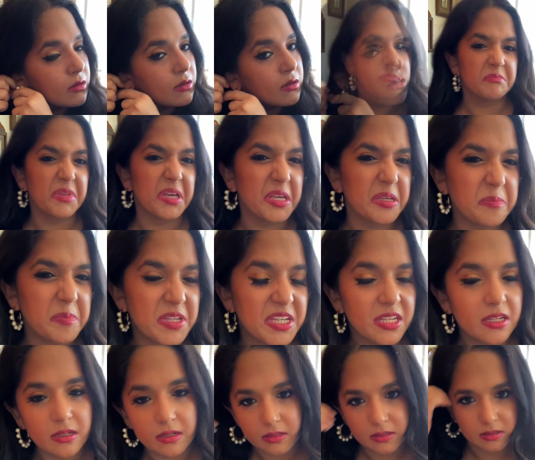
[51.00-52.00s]
Maybe?
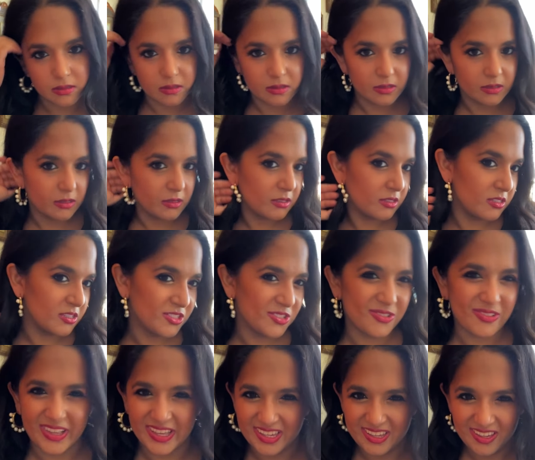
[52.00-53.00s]
Do
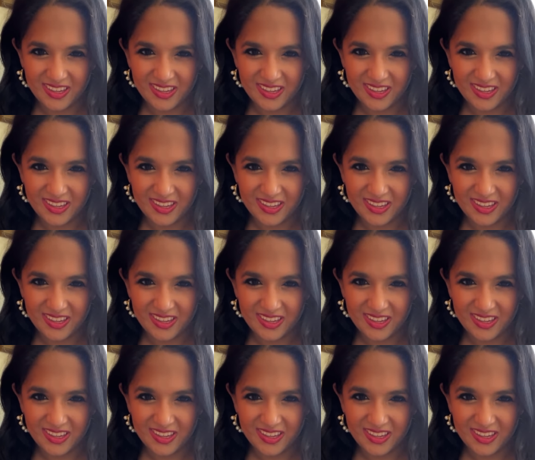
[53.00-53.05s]
you like